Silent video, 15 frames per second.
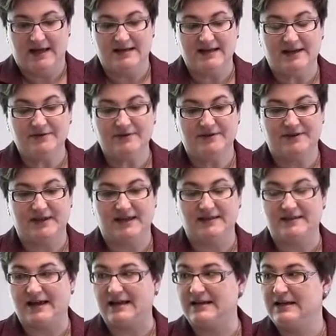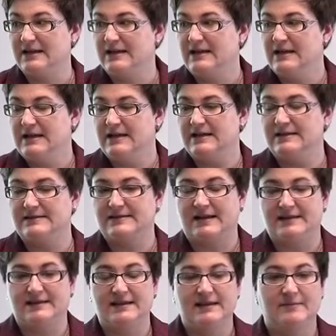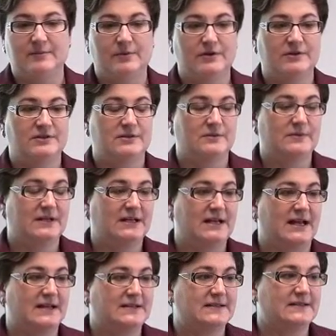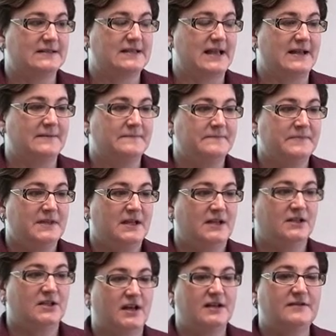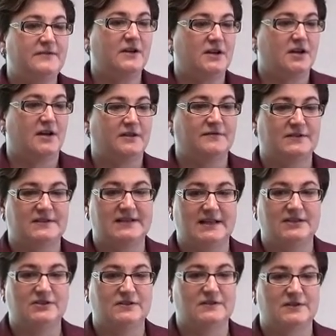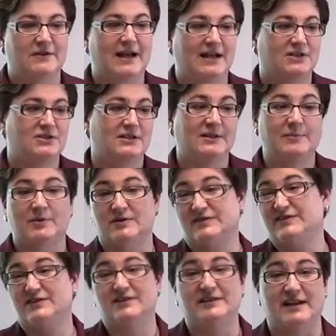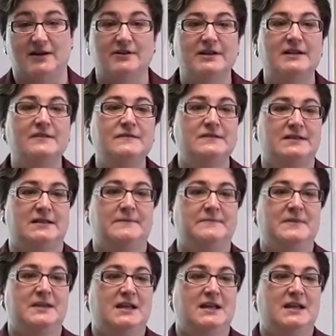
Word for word: Another thing that is, I think, important to realize is that a lot of our conversations are actually personal narratives.